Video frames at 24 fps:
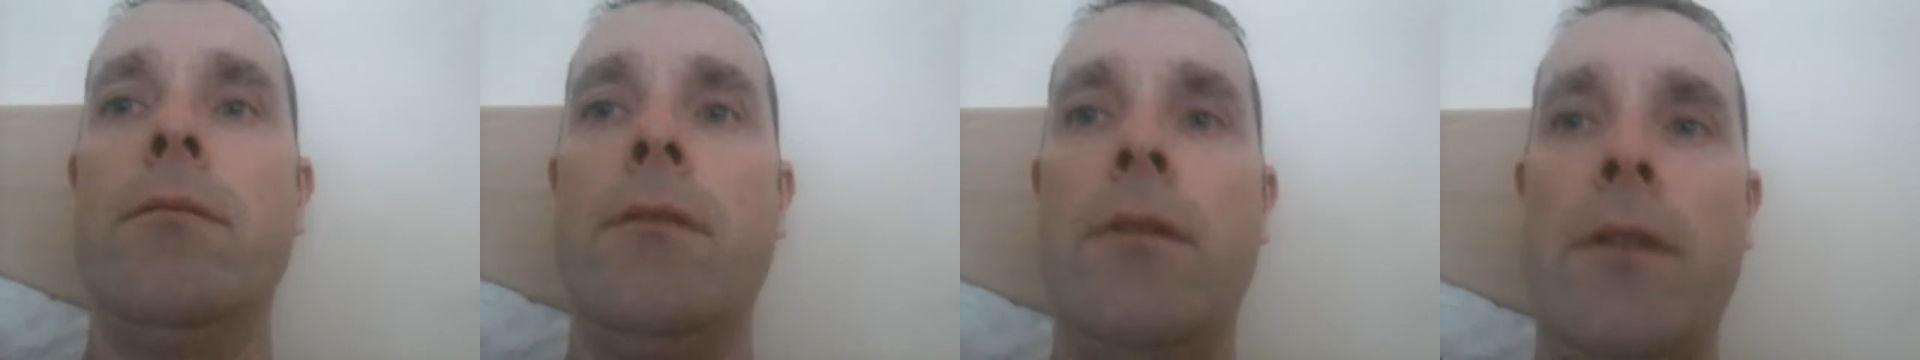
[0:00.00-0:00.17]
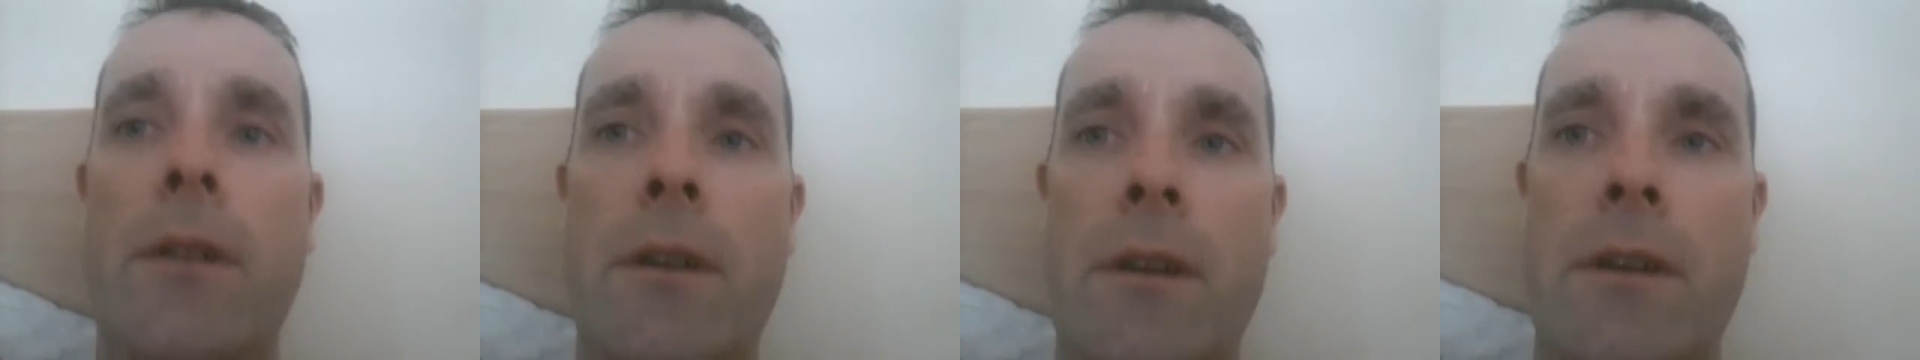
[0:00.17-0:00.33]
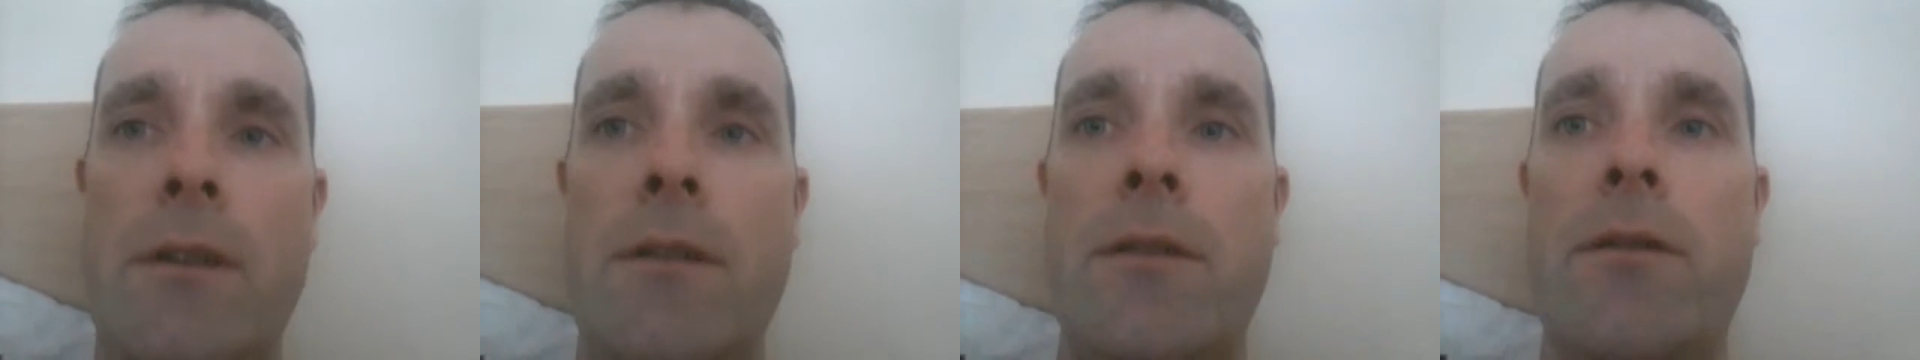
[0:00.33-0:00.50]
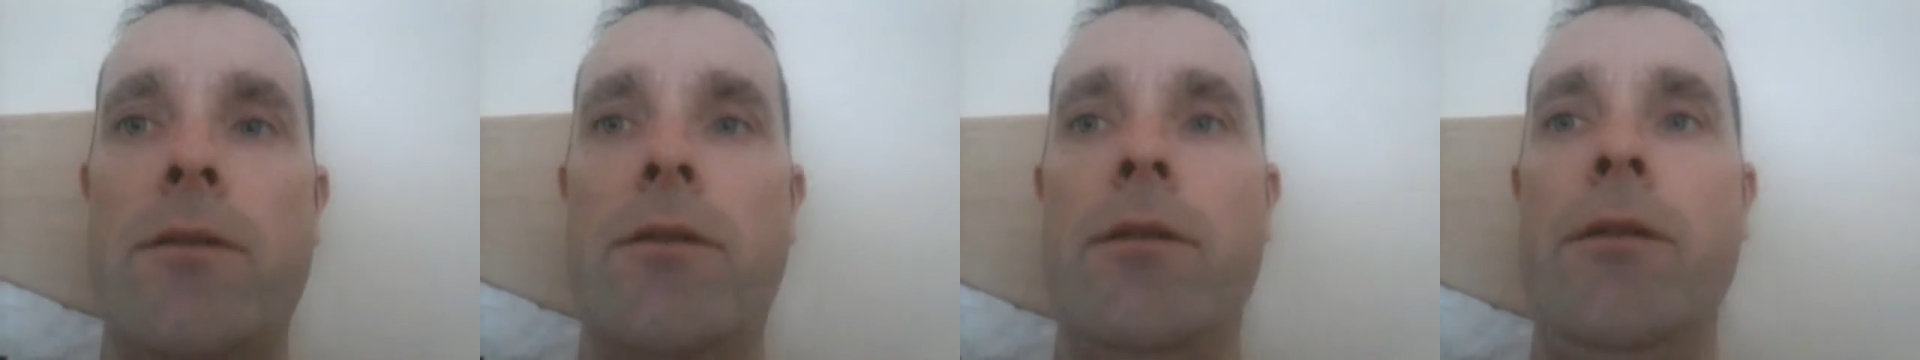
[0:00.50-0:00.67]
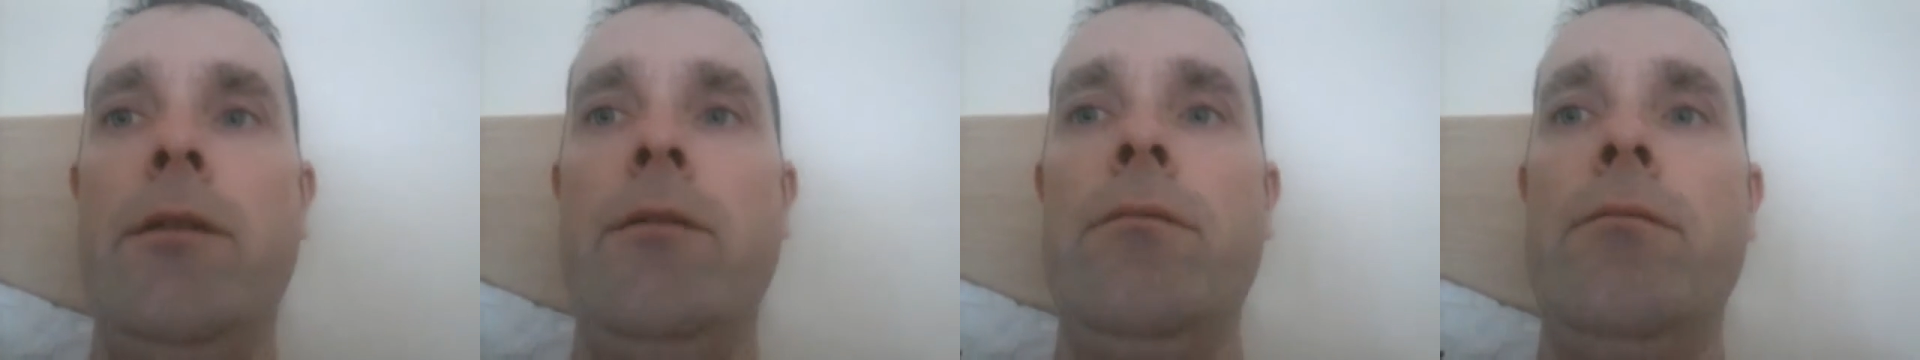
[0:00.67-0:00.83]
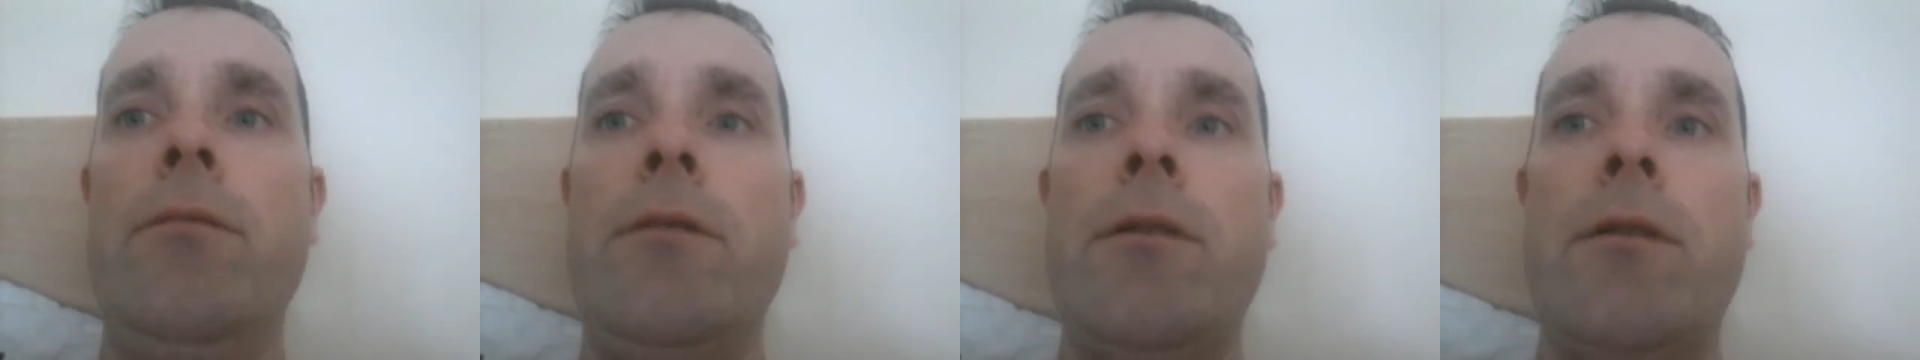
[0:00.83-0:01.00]

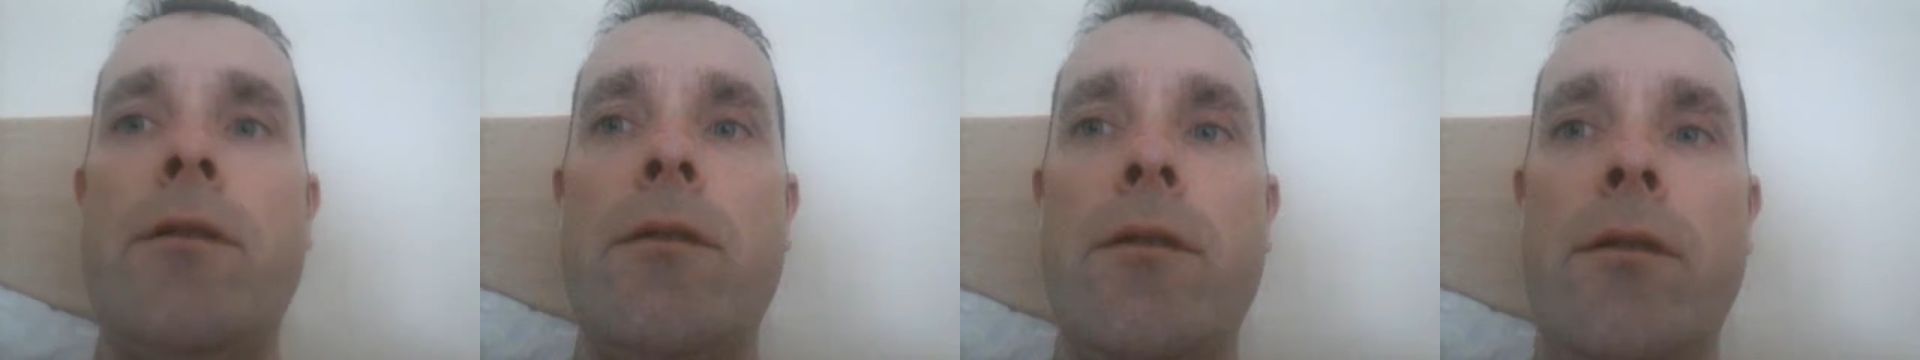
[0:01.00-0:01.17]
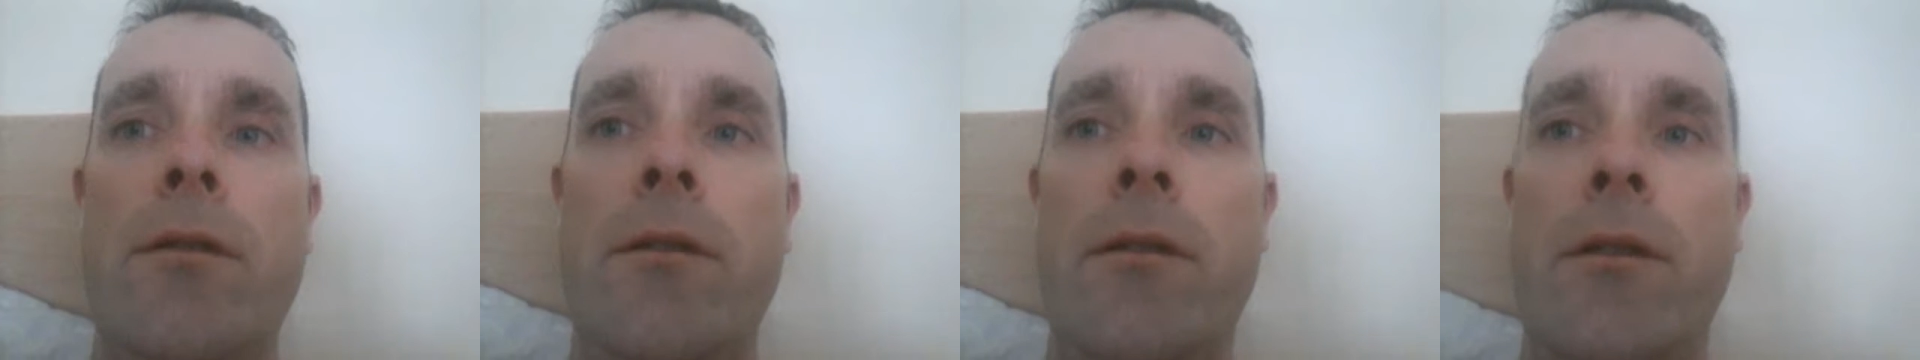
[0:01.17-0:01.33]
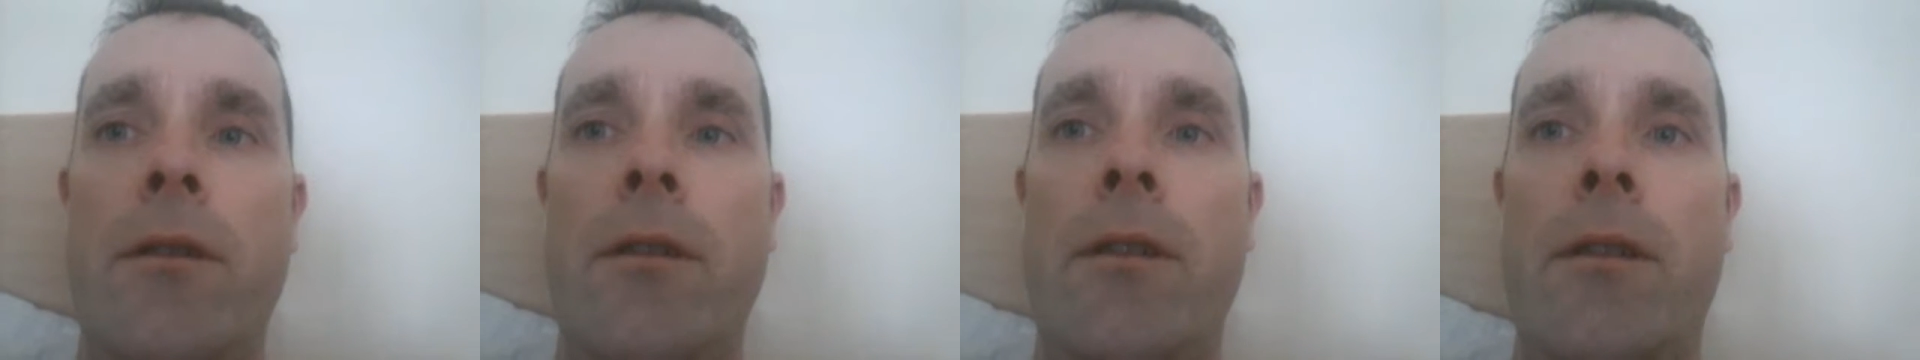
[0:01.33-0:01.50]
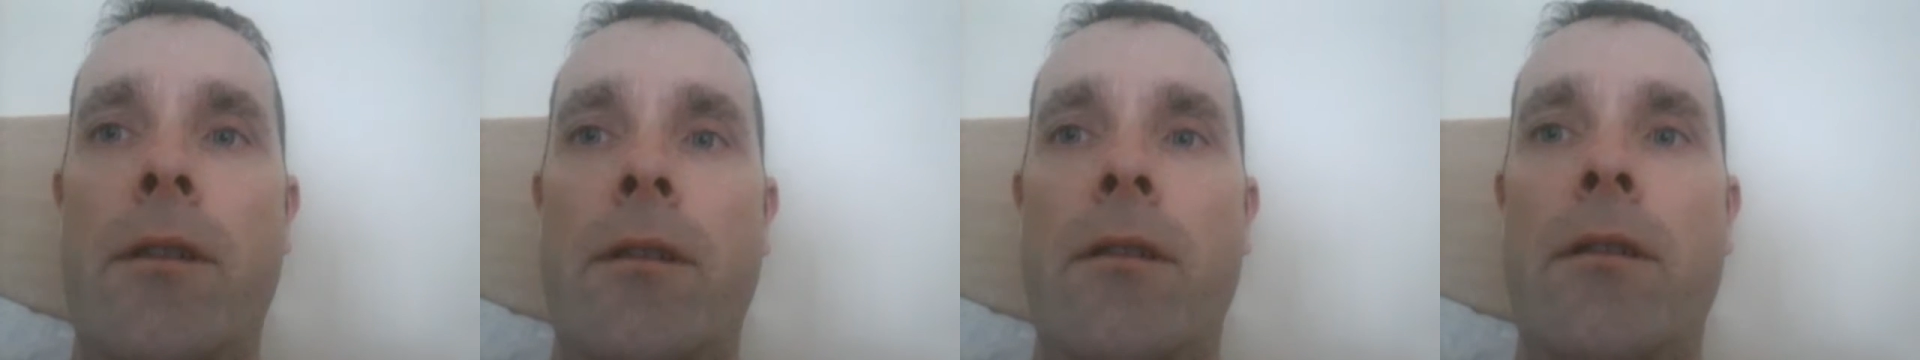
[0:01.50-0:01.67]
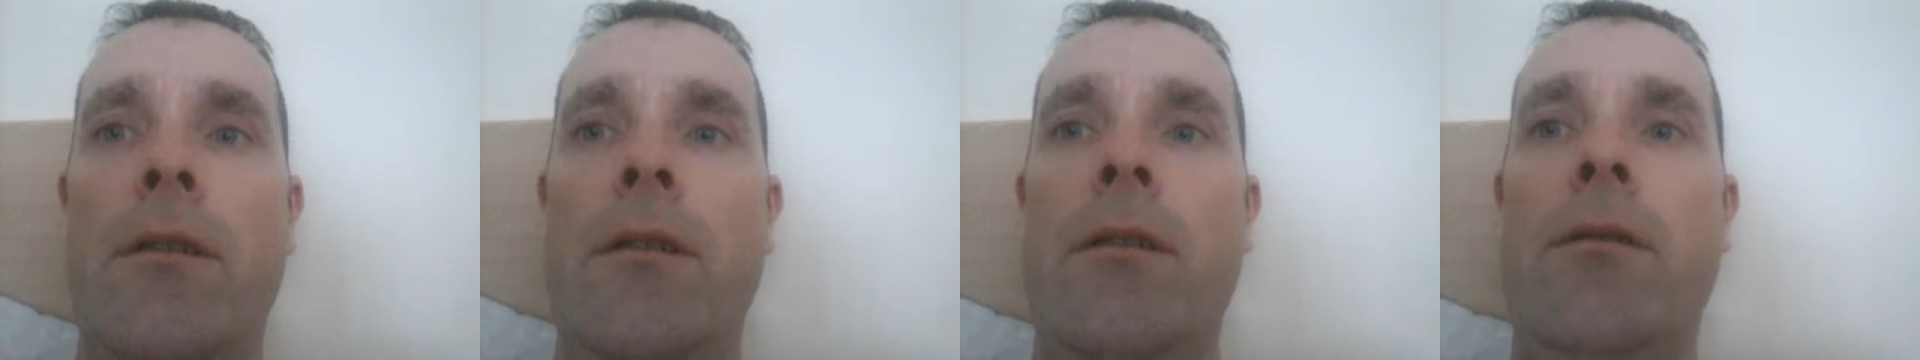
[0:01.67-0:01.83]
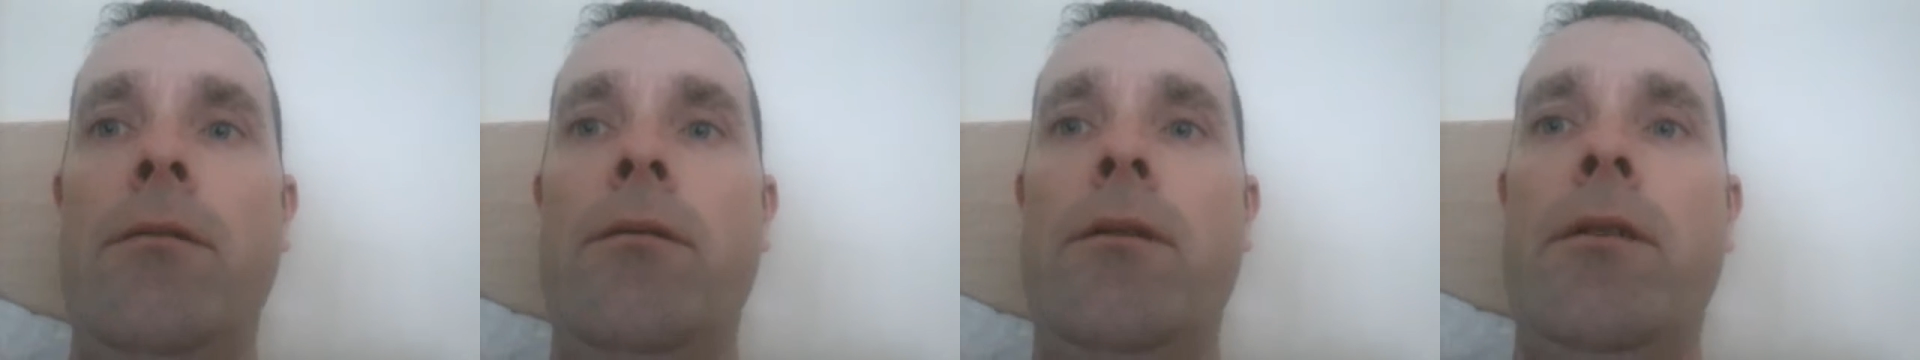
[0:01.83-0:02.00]
yesterday was Sunday
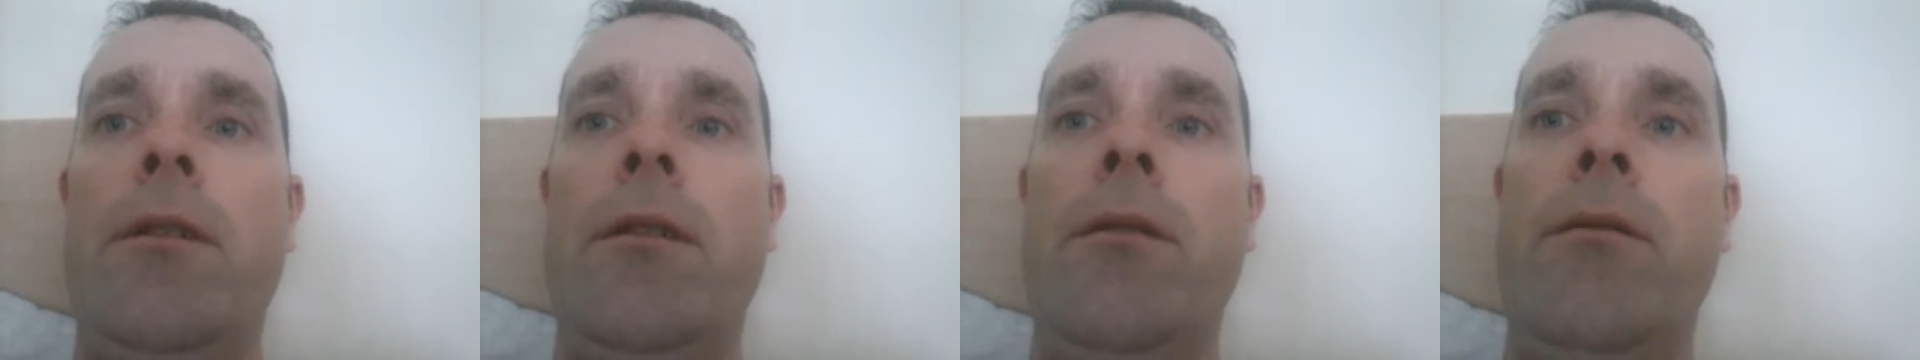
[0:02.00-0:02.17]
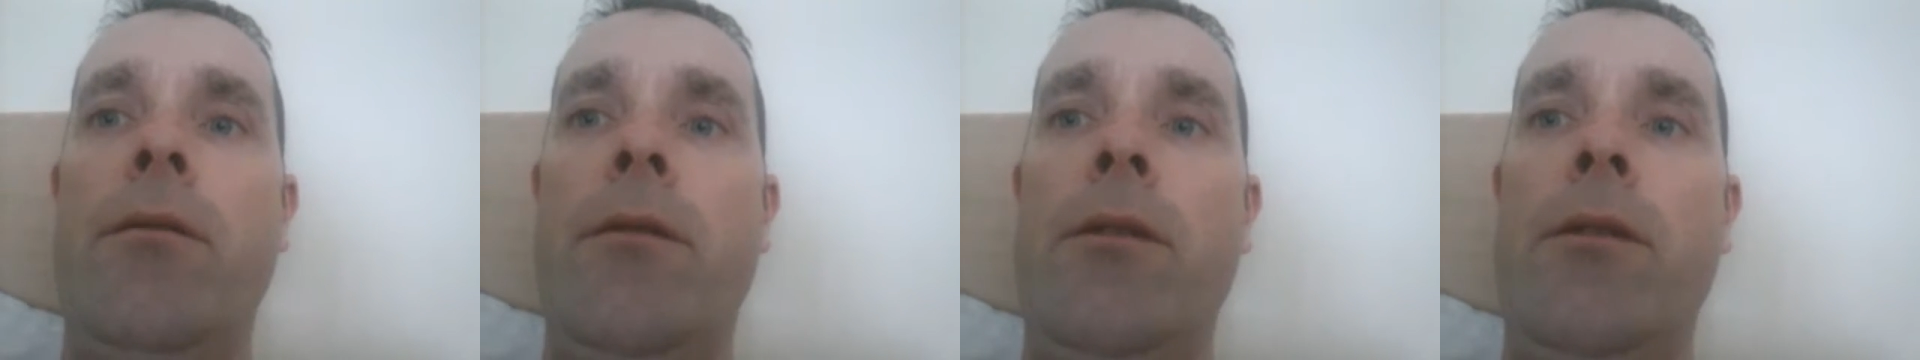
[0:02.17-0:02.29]
and I was